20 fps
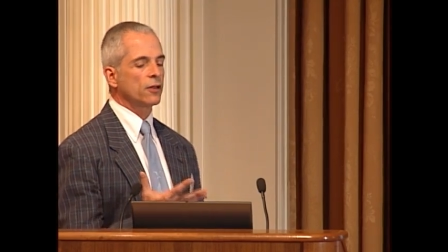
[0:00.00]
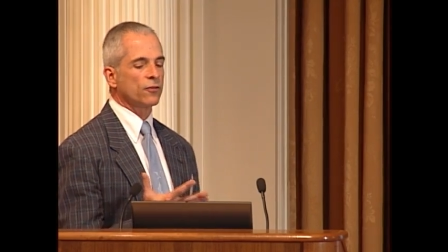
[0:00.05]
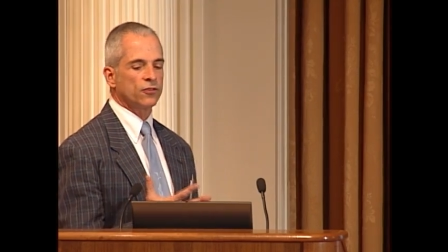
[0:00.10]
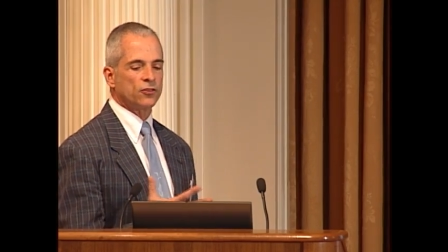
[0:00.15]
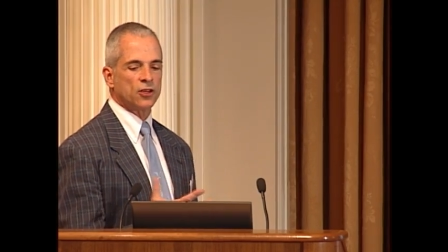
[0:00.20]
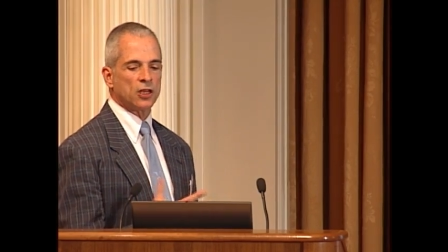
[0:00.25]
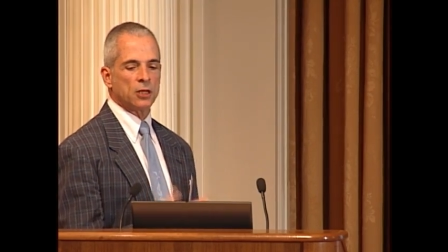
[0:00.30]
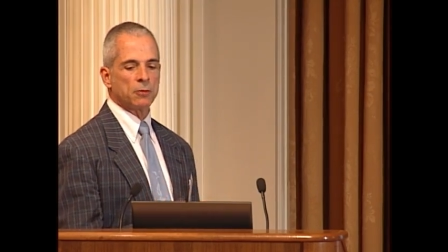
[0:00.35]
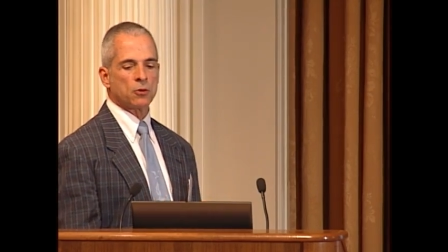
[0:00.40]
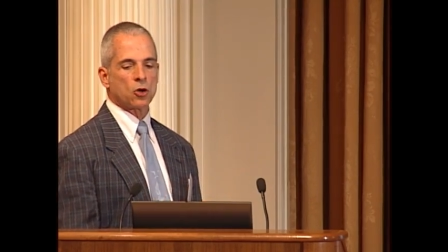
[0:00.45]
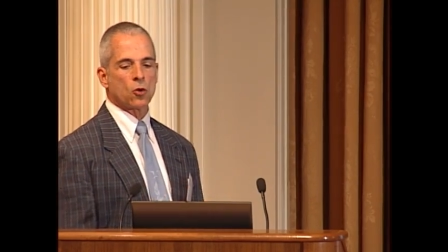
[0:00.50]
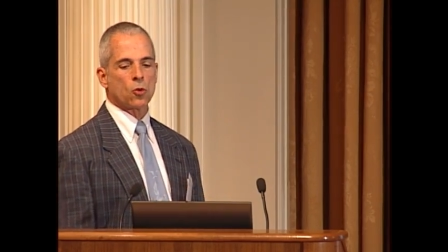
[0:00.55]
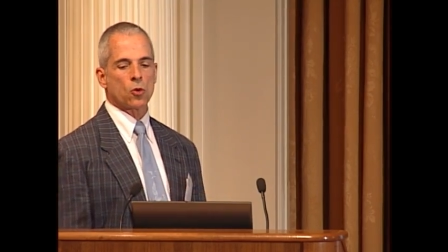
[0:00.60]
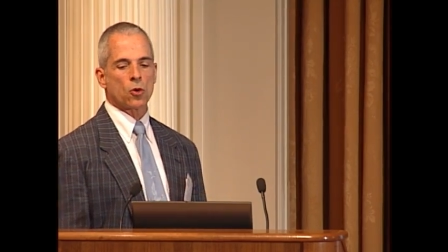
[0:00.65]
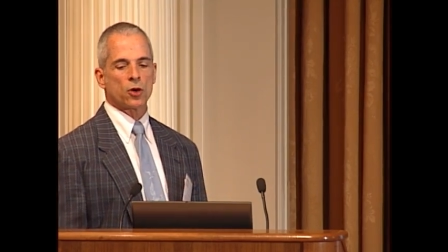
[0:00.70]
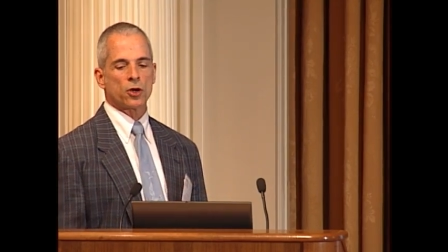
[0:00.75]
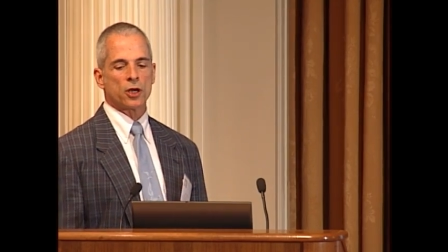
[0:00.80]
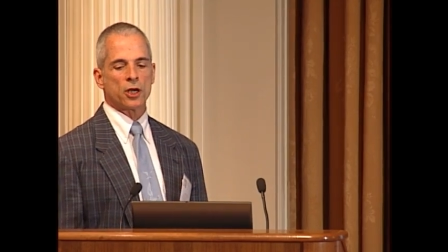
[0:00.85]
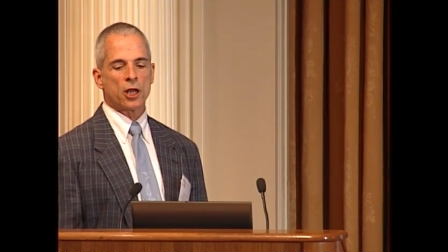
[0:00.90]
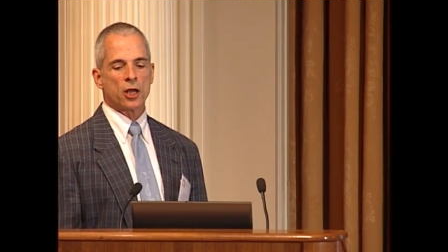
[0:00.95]
of team
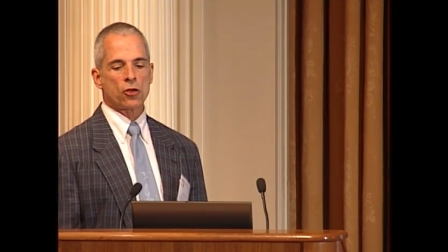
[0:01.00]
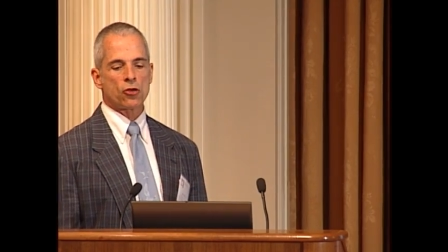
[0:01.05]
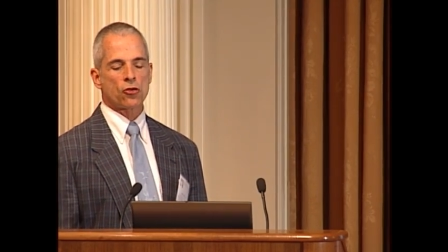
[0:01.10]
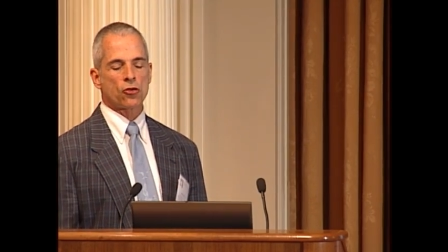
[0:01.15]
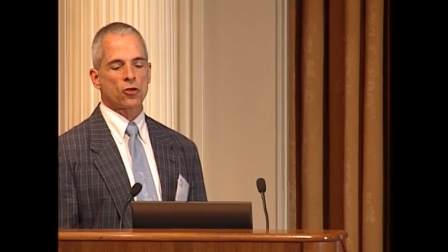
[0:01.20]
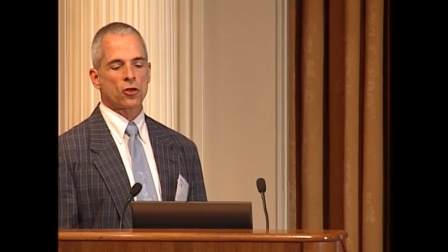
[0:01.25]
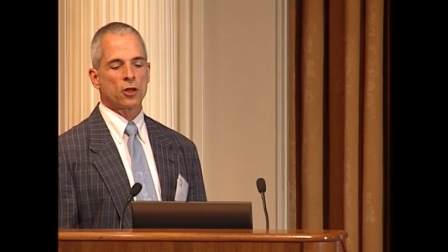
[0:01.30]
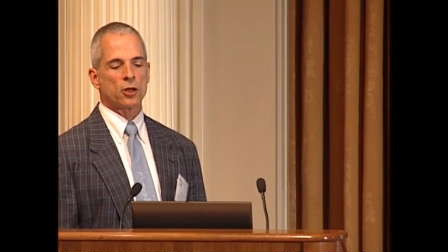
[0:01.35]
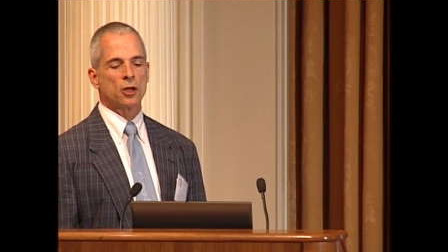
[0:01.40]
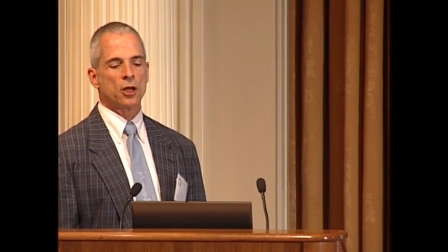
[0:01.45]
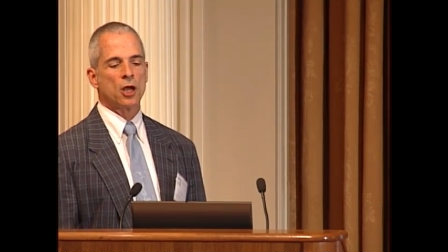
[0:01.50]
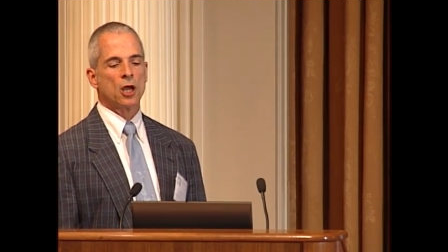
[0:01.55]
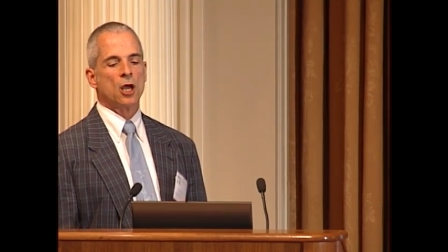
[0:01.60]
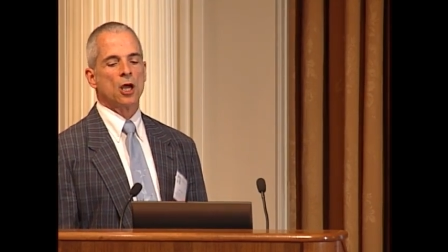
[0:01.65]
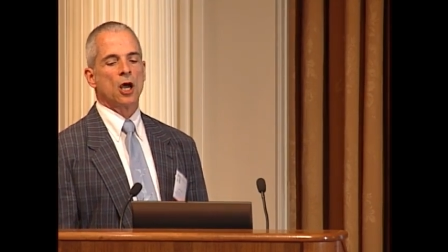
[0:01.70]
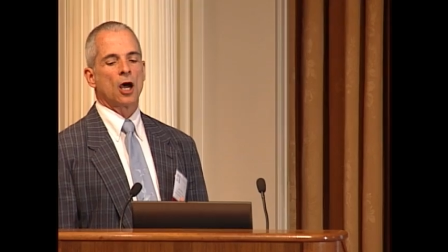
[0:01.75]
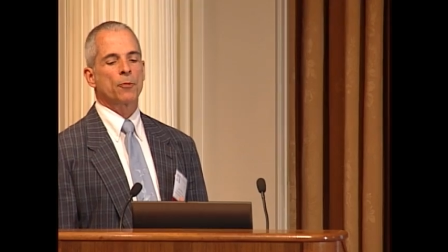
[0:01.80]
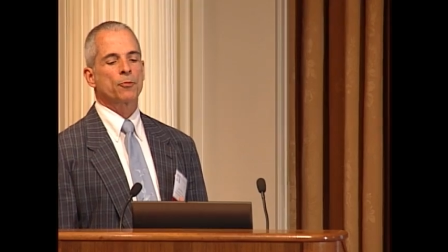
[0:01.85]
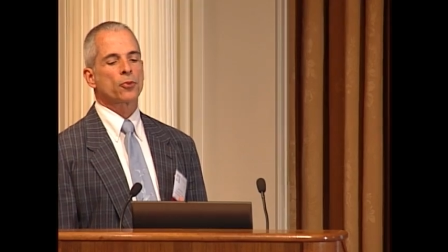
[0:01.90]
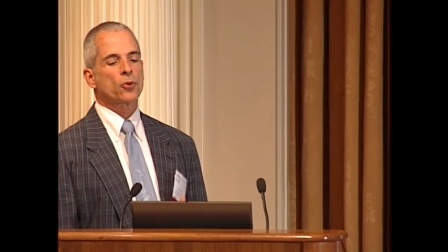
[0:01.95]
coordination,
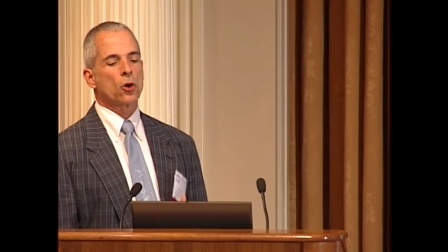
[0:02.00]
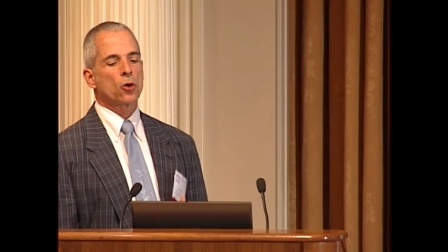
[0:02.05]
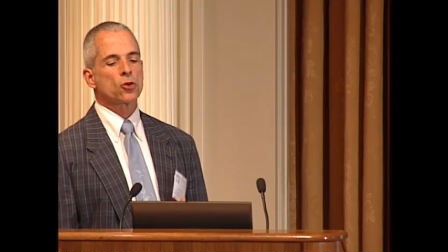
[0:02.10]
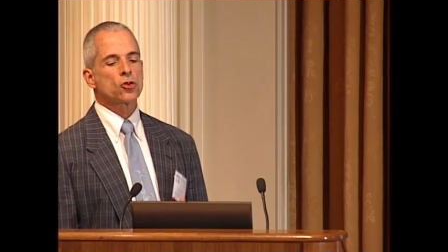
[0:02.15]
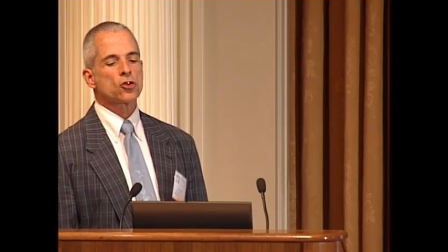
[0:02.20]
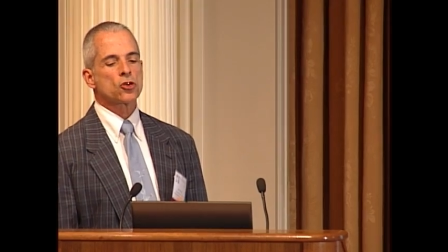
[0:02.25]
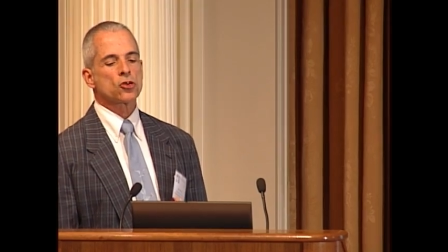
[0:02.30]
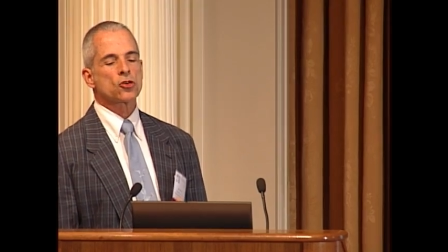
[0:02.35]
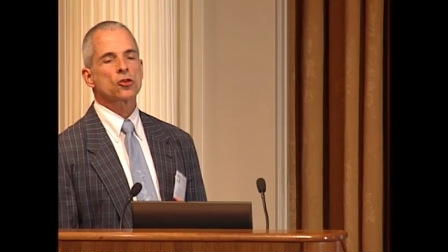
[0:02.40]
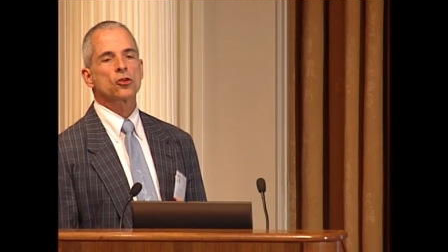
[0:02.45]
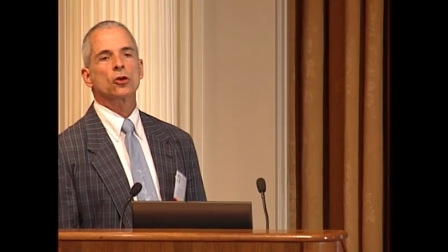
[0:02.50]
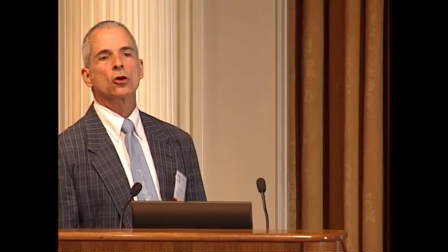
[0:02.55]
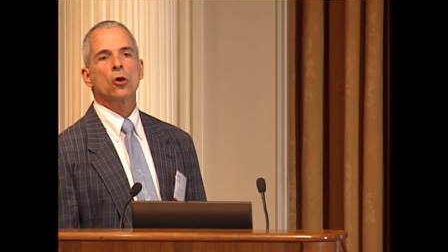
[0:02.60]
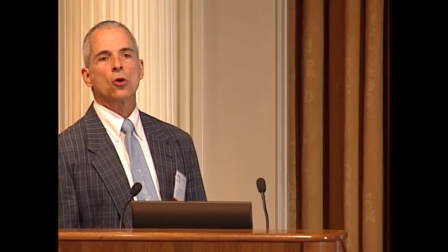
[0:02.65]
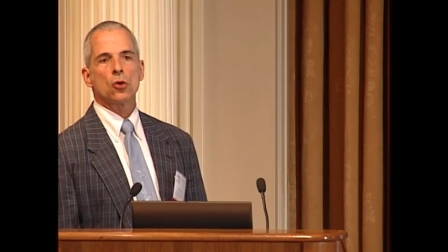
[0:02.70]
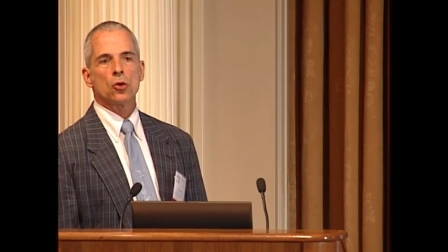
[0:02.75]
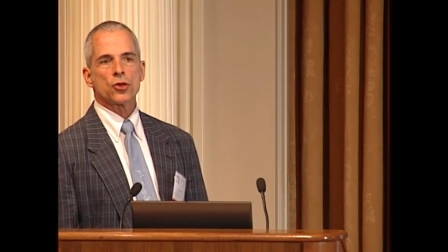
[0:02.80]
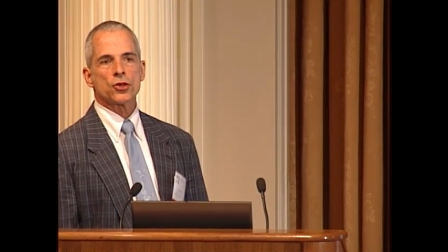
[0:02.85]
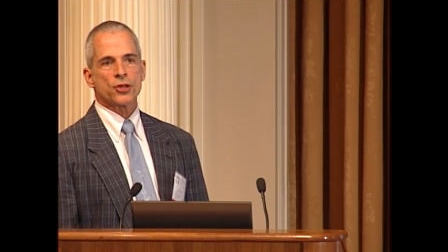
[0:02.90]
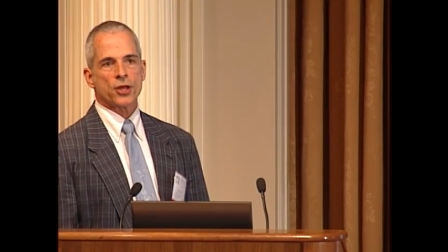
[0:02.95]
approaches to
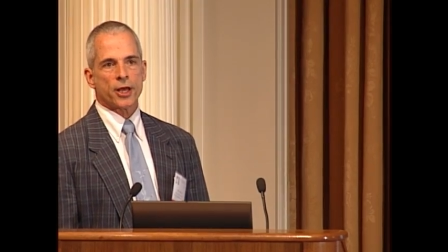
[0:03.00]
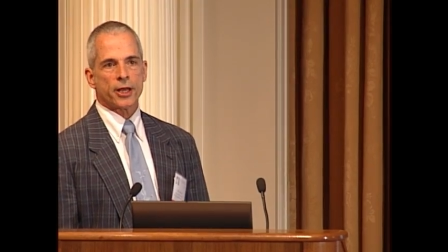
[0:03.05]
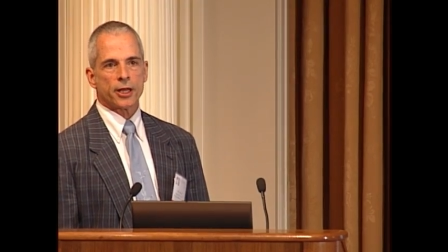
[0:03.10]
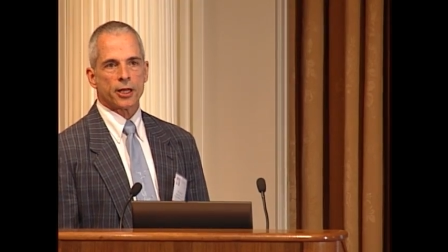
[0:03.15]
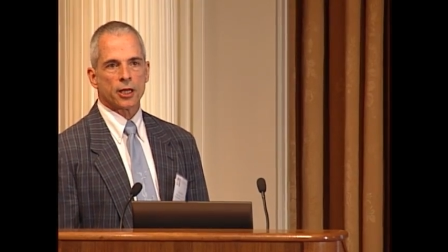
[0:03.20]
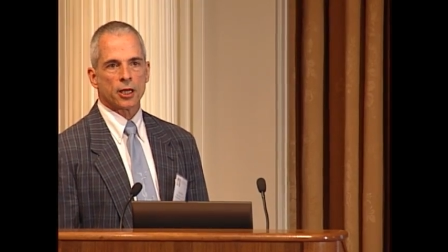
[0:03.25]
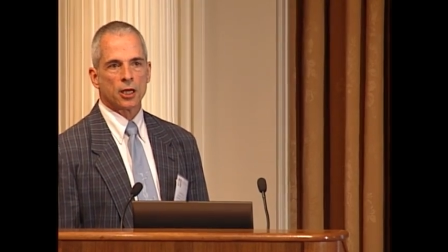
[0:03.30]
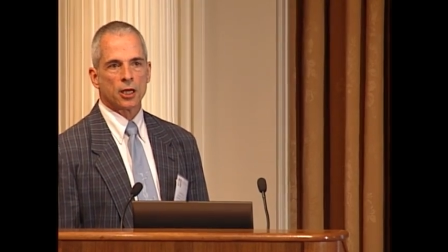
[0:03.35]
goal setting.